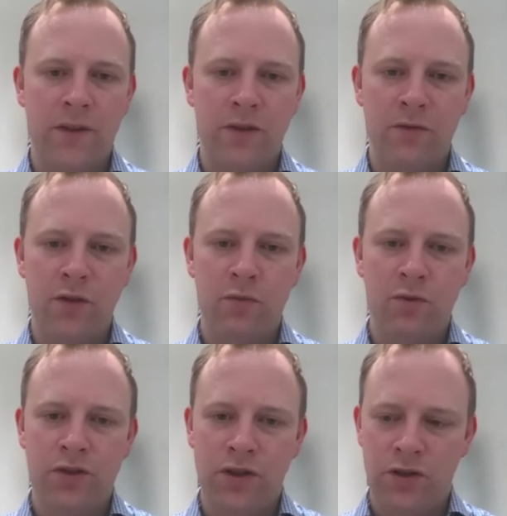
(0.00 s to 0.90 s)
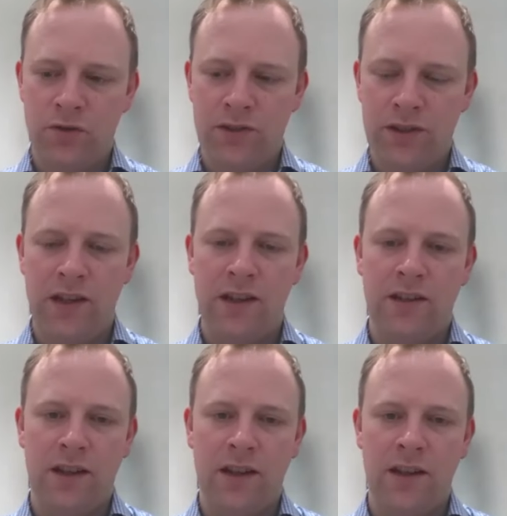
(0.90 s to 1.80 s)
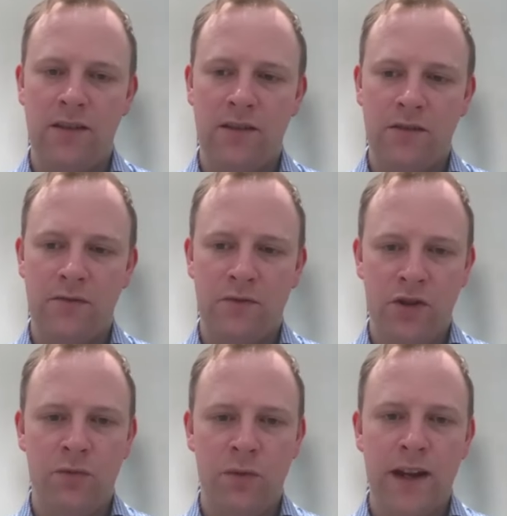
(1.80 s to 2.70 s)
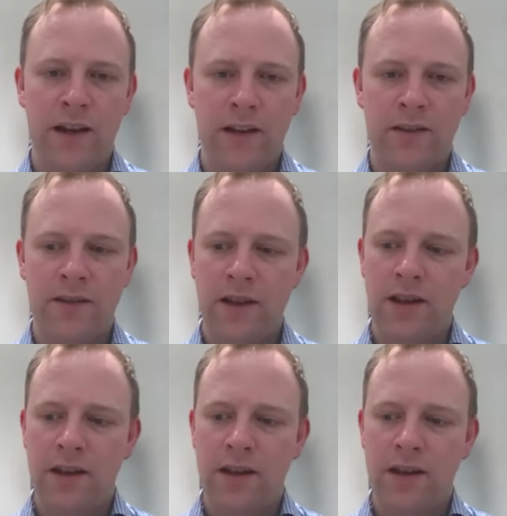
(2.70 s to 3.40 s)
So, if you want to use CDCs to reduce wait lists,